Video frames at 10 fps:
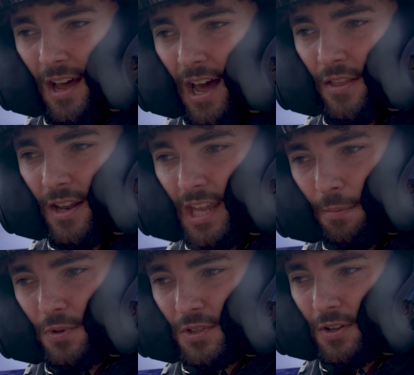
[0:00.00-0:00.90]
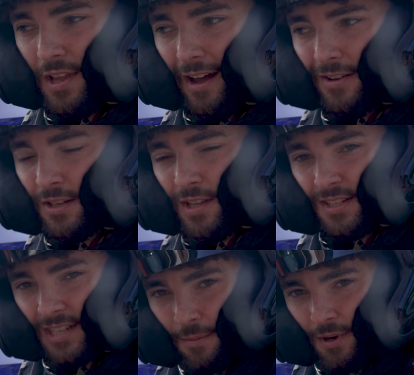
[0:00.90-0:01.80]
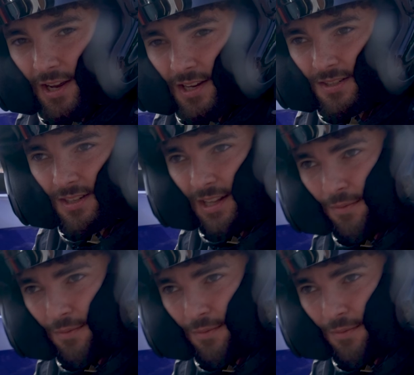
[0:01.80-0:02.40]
and then keep on doing that until they stabilise. And